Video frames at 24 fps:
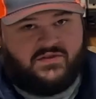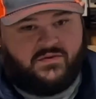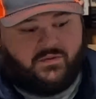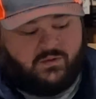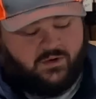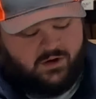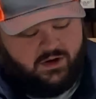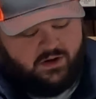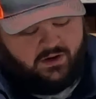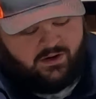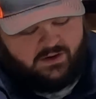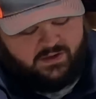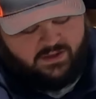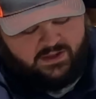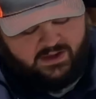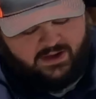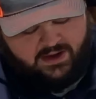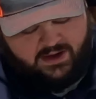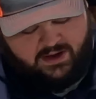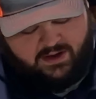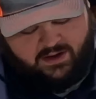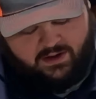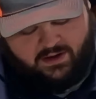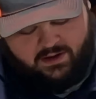were
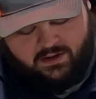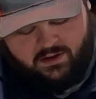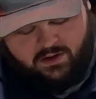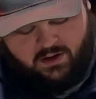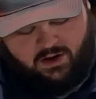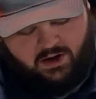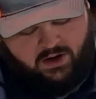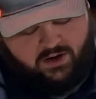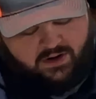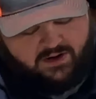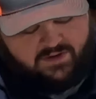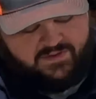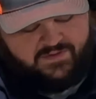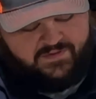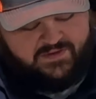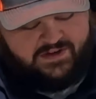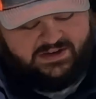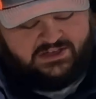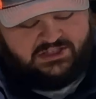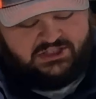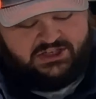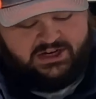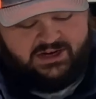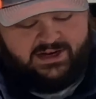the Ark
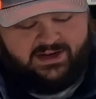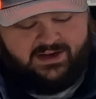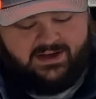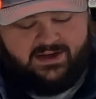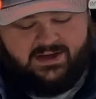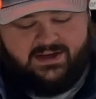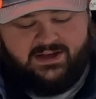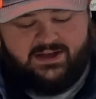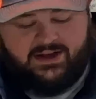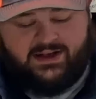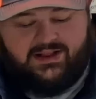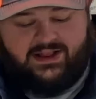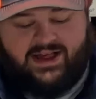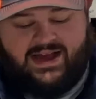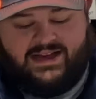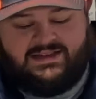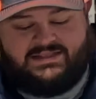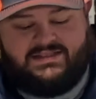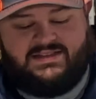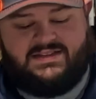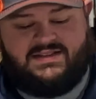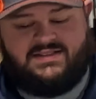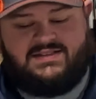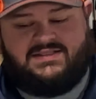Fishing
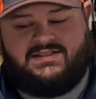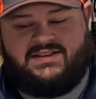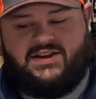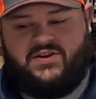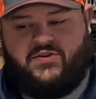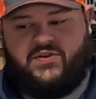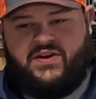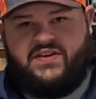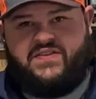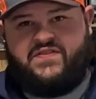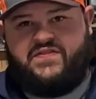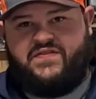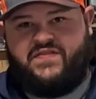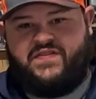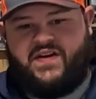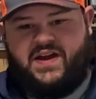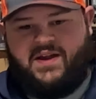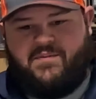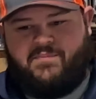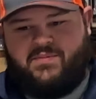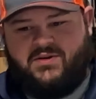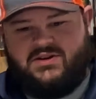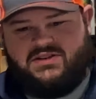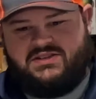Classic Series
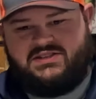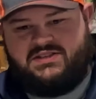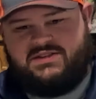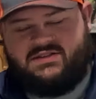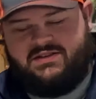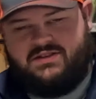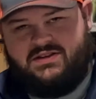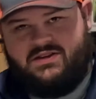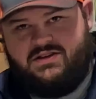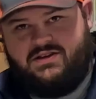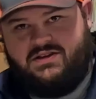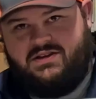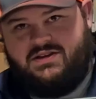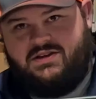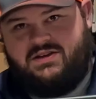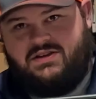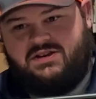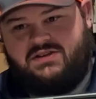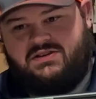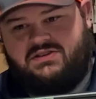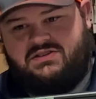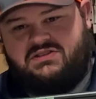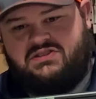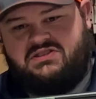Vipers.
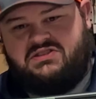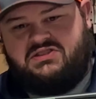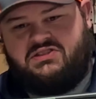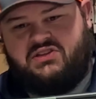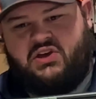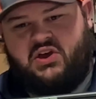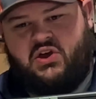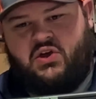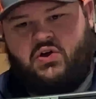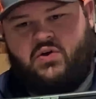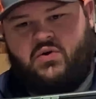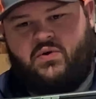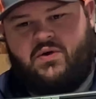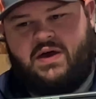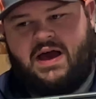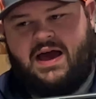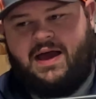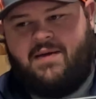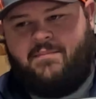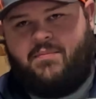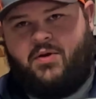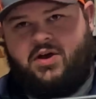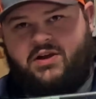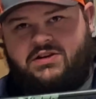So
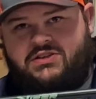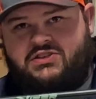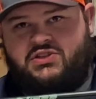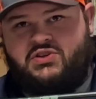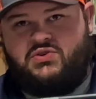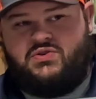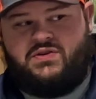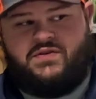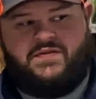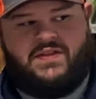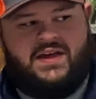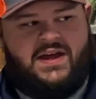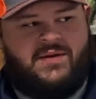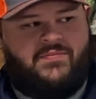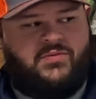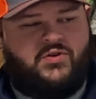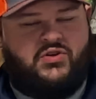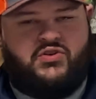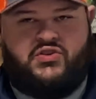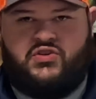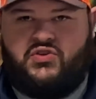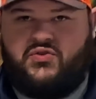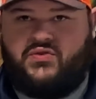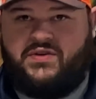I bought 2 of them. They're
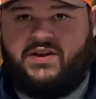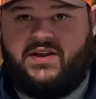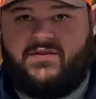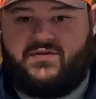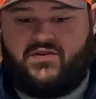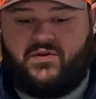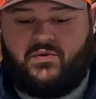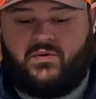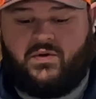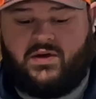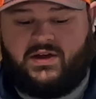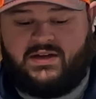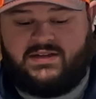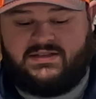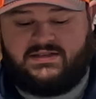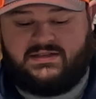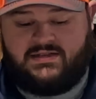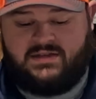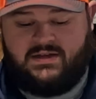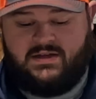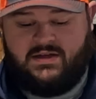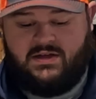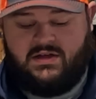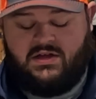2 different ones.
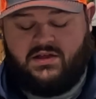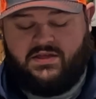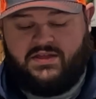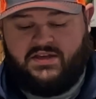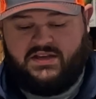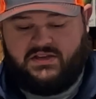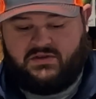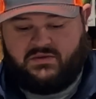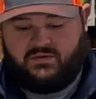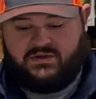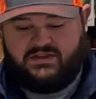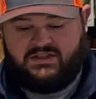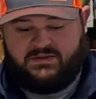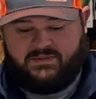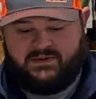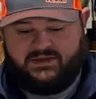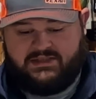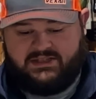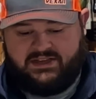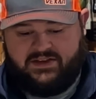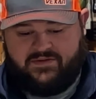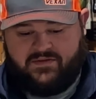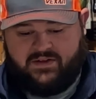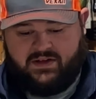This one
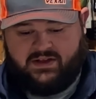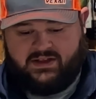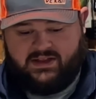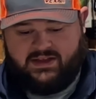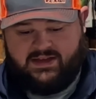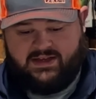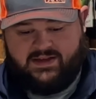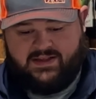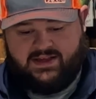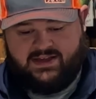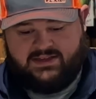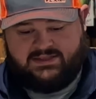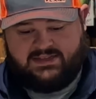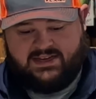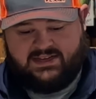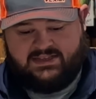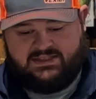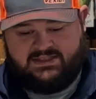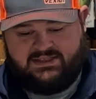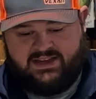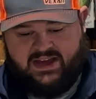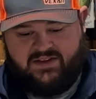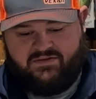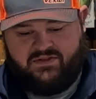specifically is a
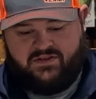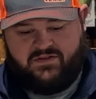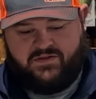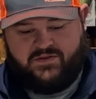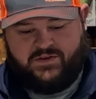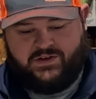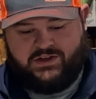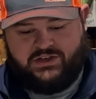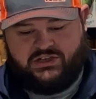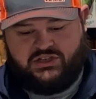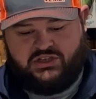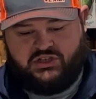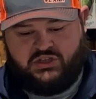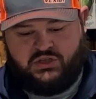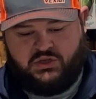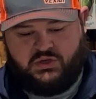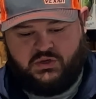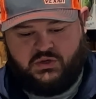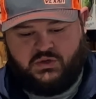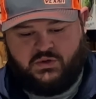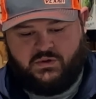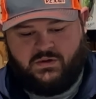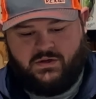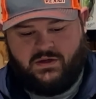
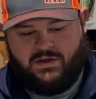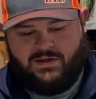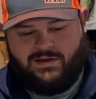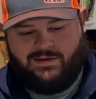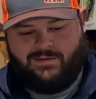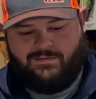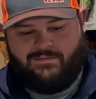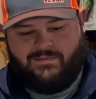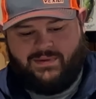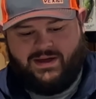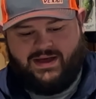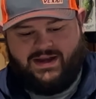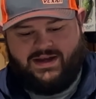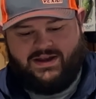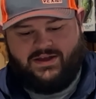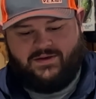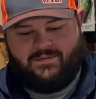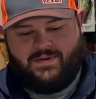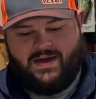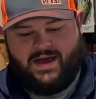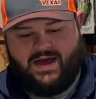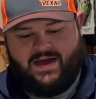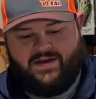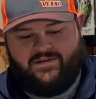7'2" medium
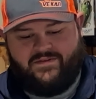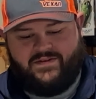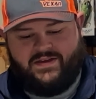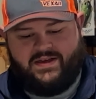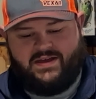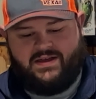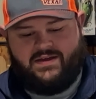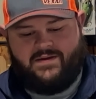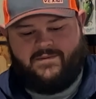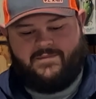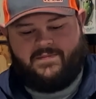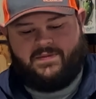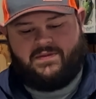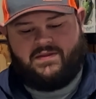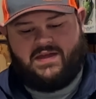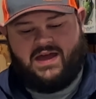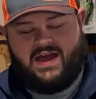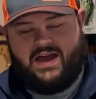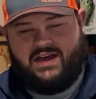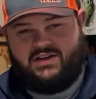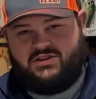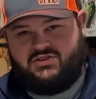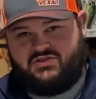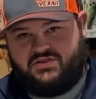heavy
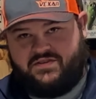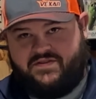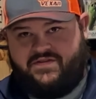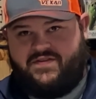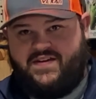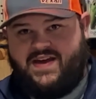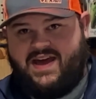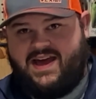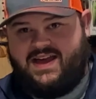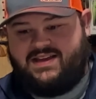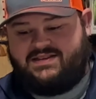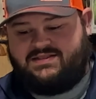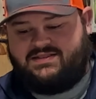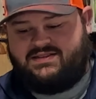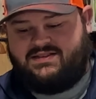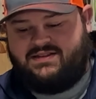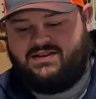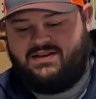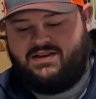extra fast.